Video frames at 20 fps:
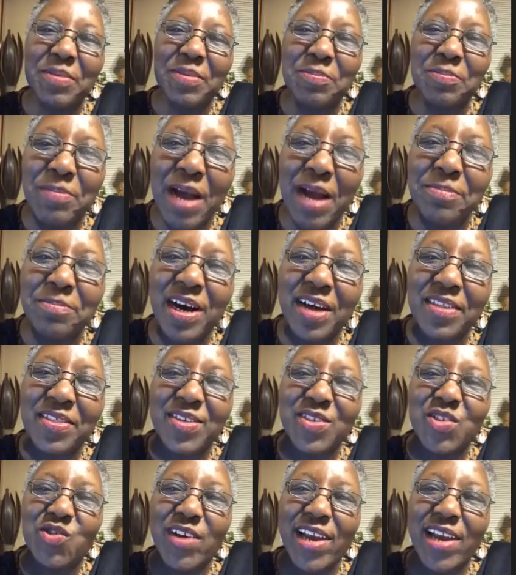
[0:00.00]
My
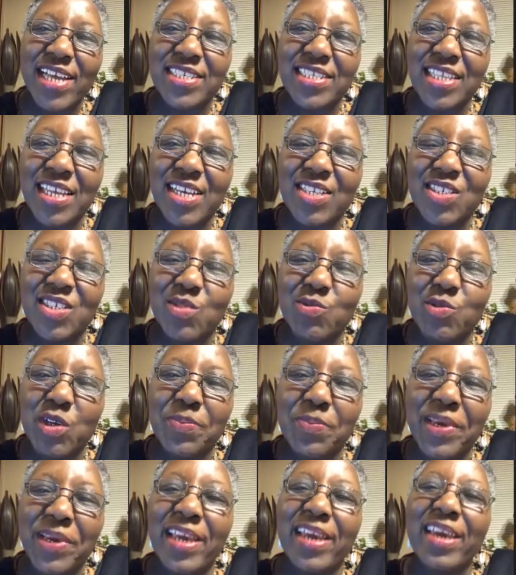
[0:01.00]
mother's translation would
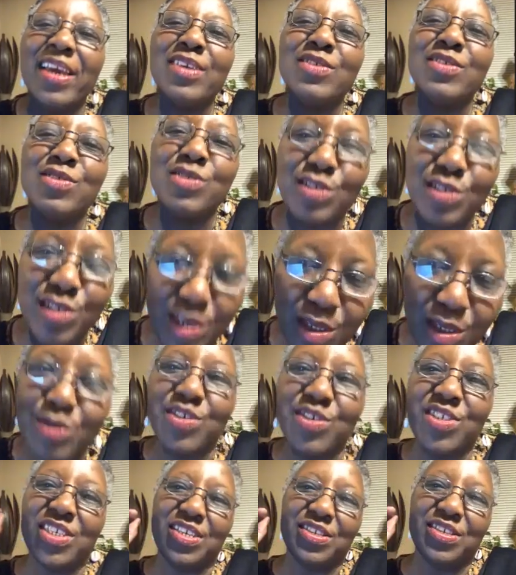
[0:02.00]
be, do
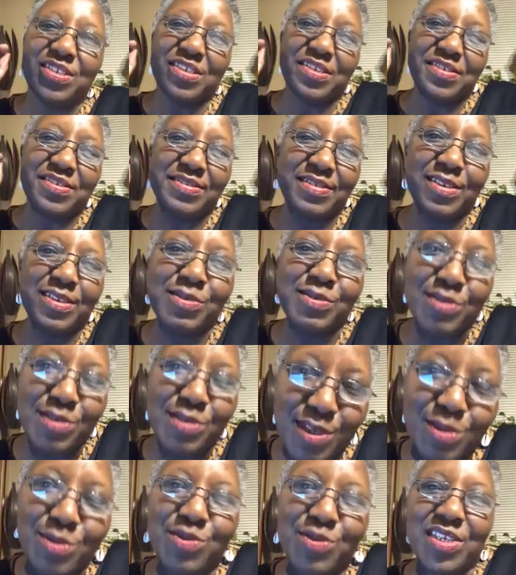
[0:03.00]
Jesus.
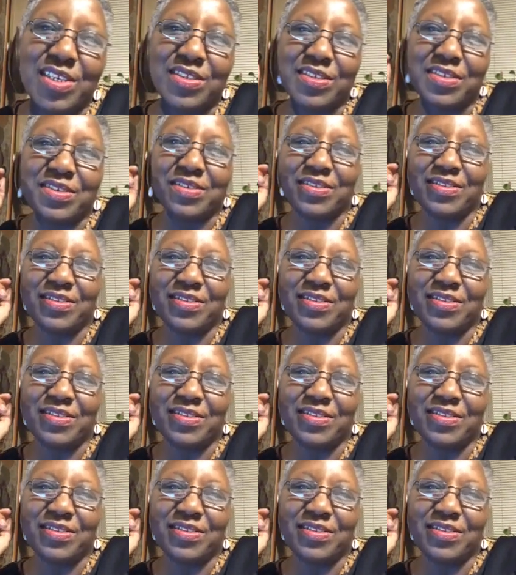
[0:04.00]
Do Jesus.